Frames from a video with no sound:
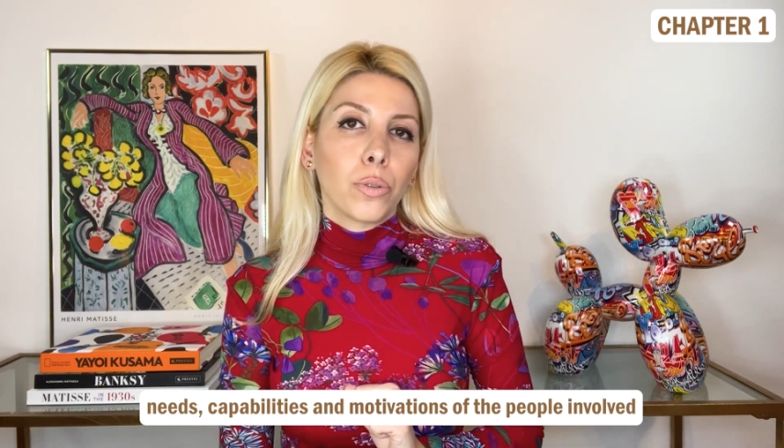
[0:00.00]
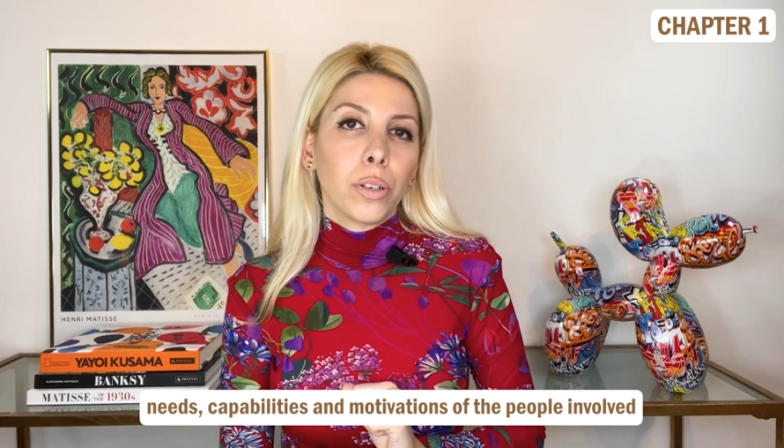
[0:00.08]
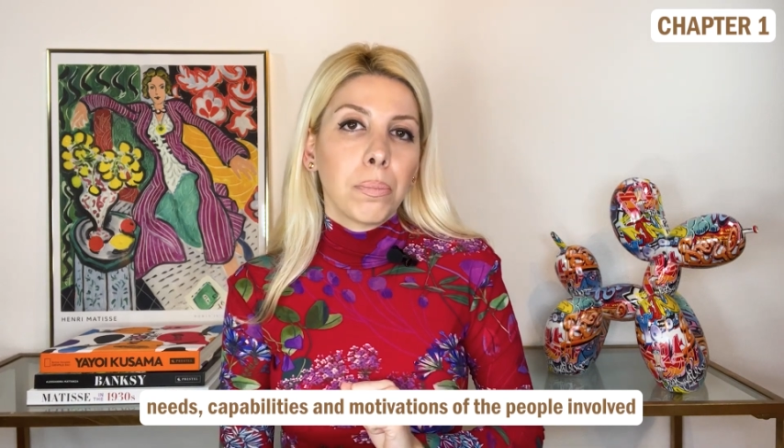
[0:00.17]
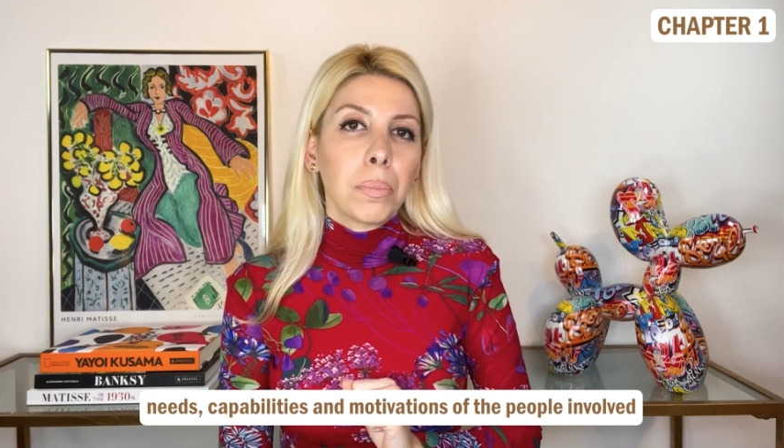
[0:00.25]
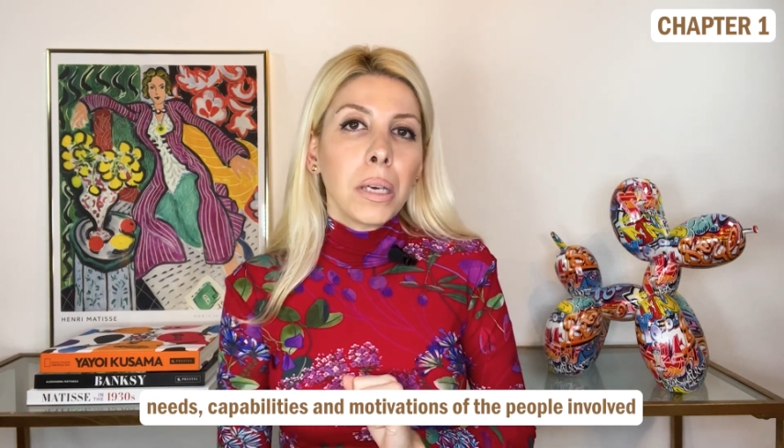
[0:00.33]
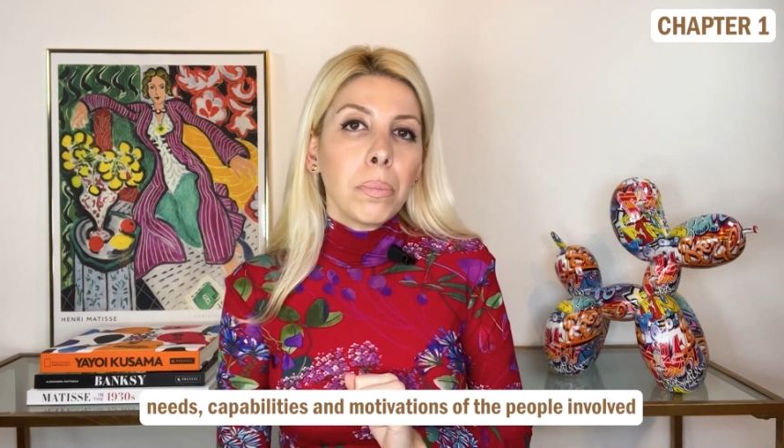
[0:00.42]
the
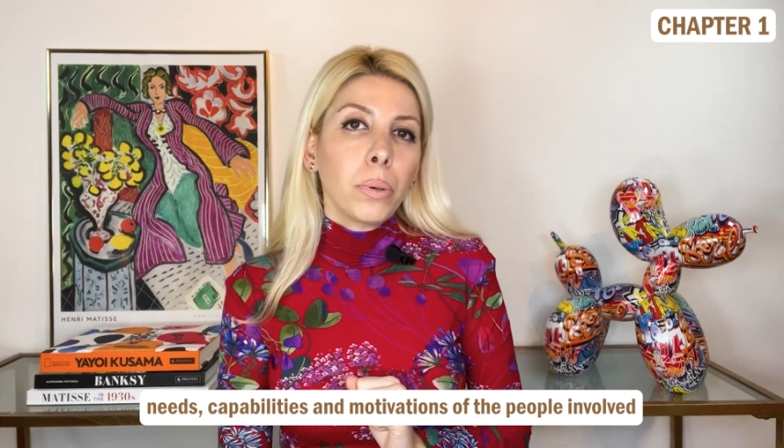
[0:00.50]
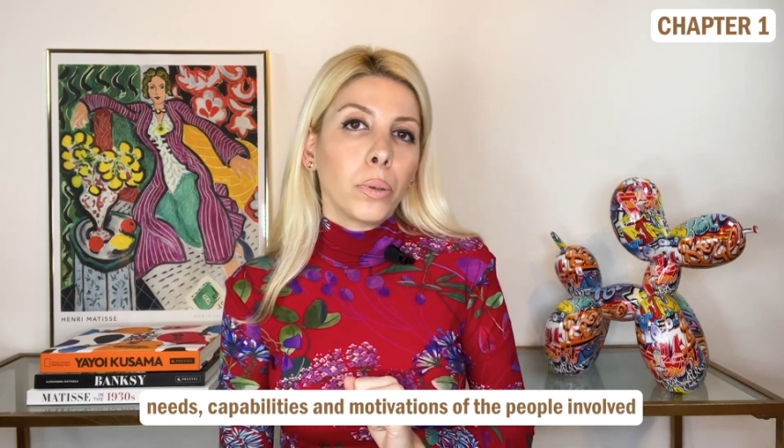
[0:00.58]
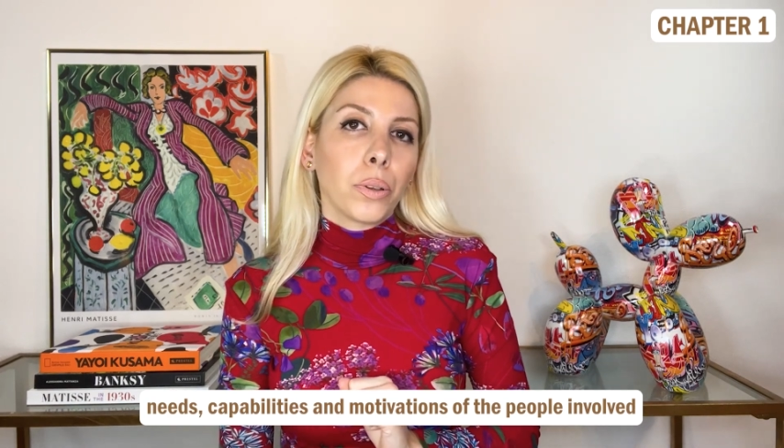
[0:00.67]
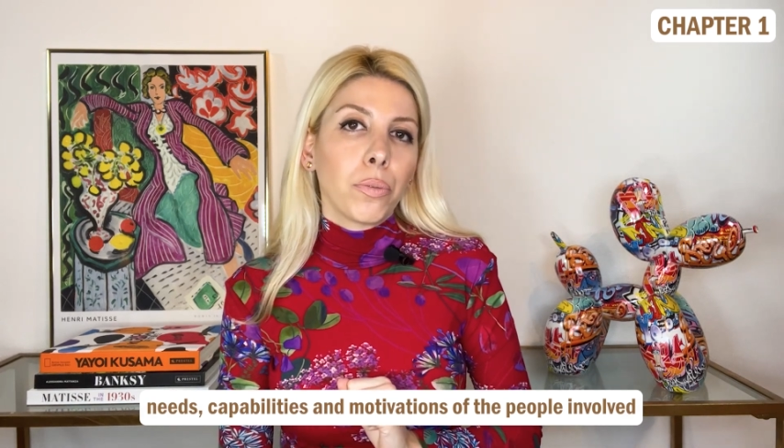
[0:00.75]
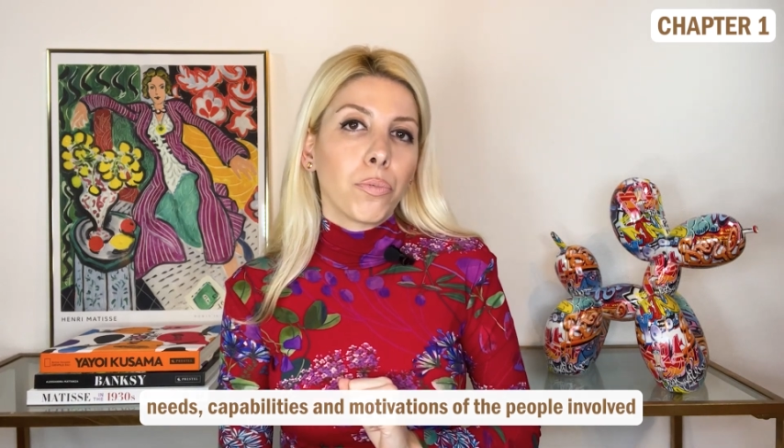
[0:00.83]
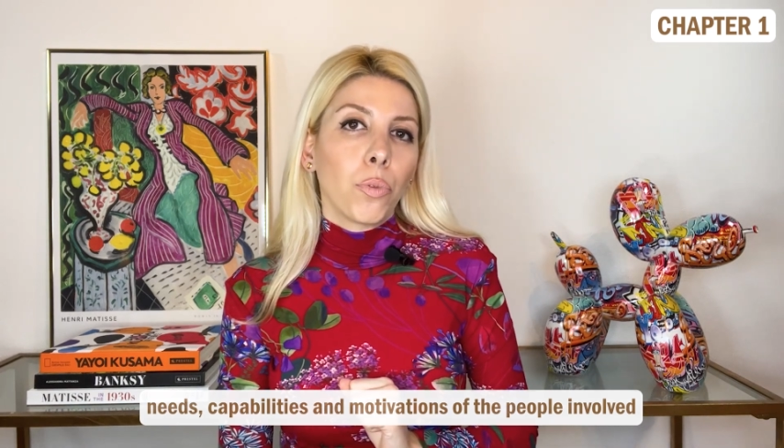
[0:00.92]
people
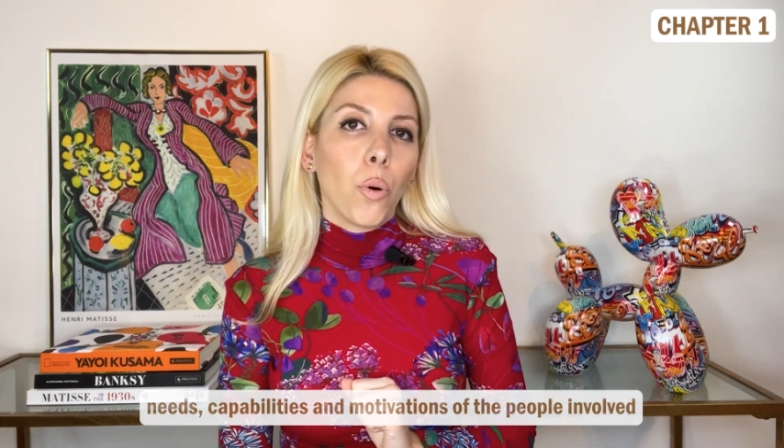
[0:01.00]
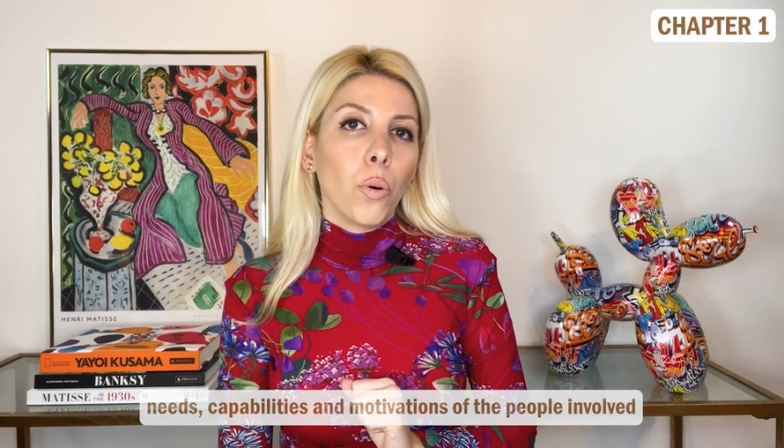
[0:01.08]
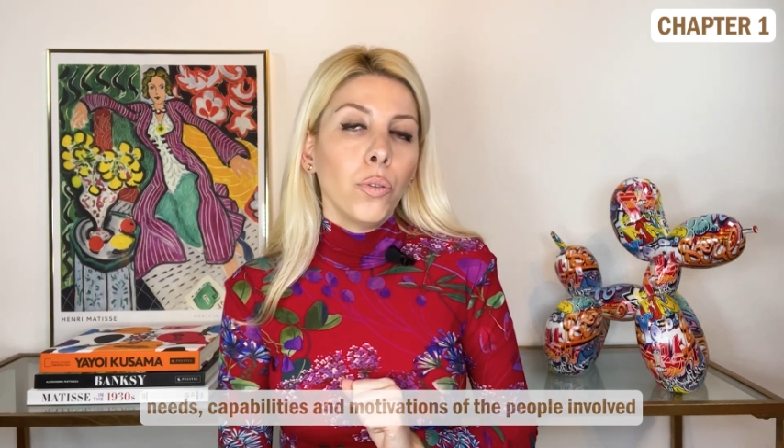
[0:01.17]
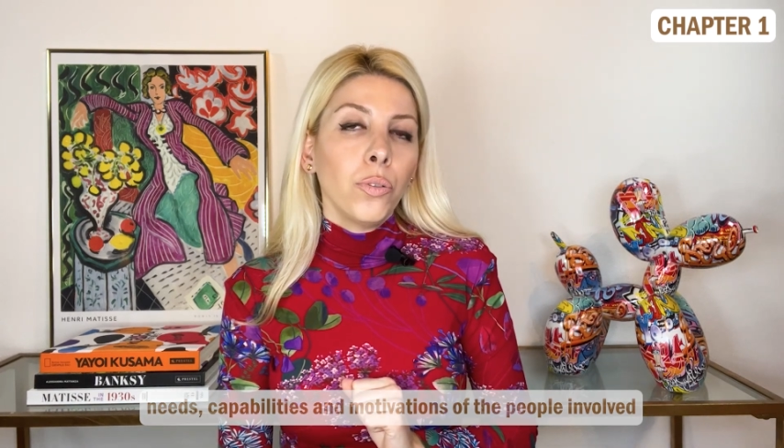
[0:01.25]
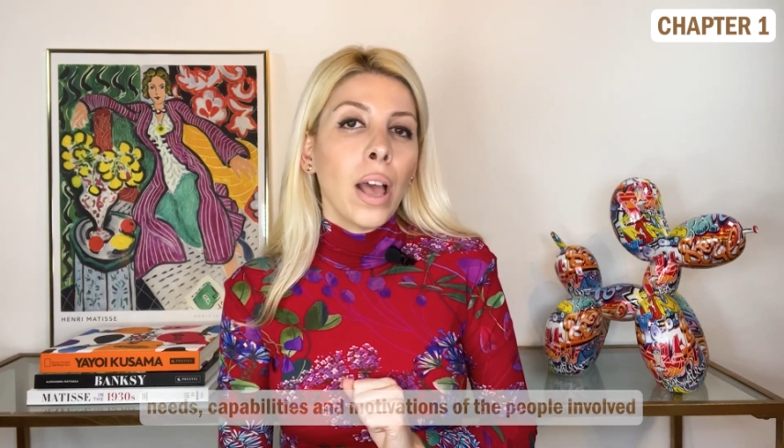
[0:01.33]
involved